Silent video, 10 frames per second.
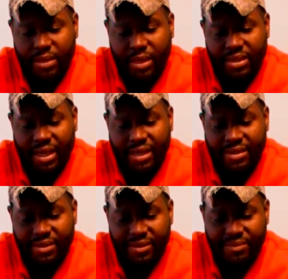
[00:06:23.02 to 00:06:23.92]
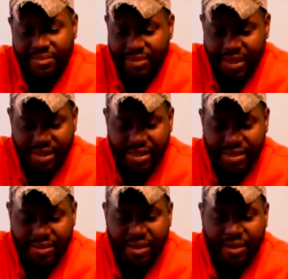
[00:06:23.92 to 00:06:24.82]
ejector
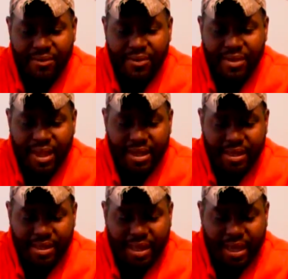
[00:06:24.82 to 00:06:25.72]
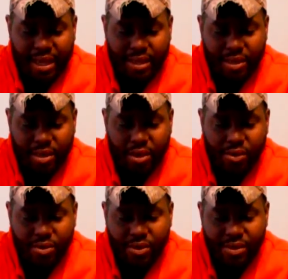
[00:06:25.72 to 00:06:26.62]
cover that
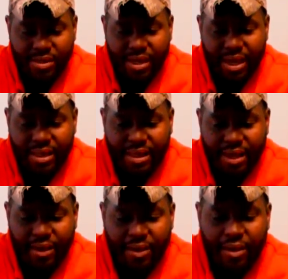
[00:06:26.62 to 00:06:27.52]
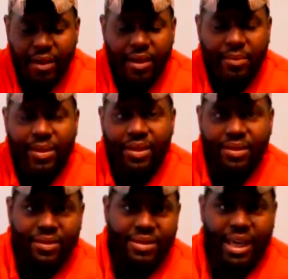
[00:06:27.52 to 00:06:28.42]
goes on the side there. Put a
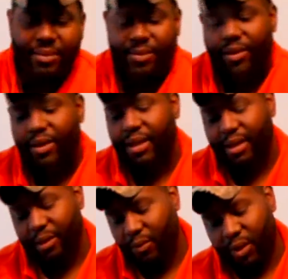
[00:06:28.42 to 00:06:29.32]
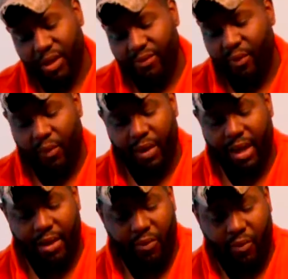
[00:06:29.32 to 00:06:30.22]
little tape on it. It works for what
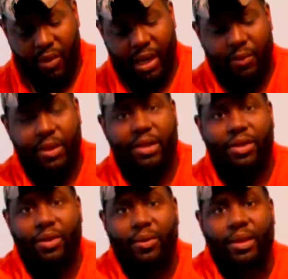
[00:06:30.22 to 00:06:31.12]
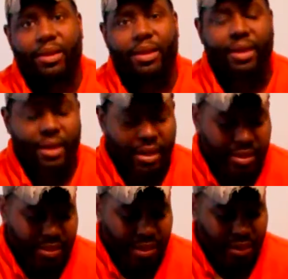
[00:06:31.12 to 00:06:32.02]
I want to do with it,
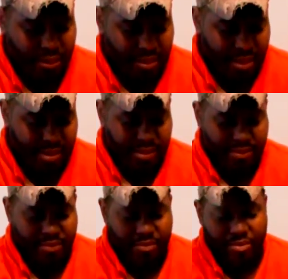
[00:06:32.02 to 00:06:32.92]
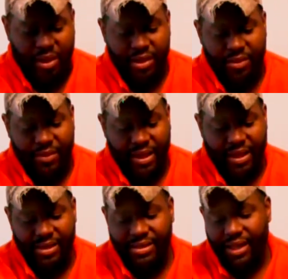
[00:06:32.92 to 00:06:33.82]
so it doesn't bother
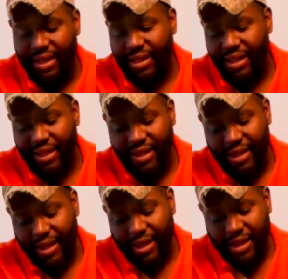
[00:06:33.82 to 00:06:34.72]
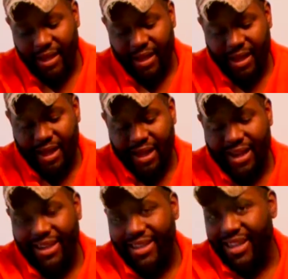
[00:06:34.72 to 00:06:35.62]
me. Aesthetically,
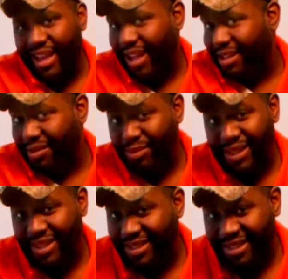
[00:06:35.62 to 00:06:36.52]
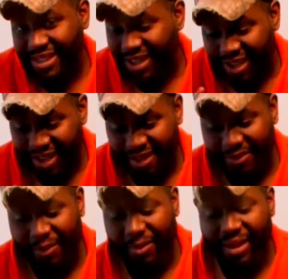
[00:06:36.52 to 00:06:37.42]
kind of pleasing to the eye
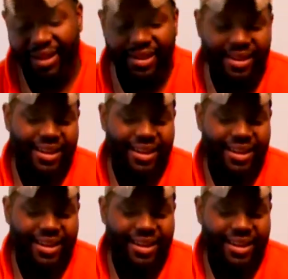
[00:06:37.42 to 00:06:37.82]
for me.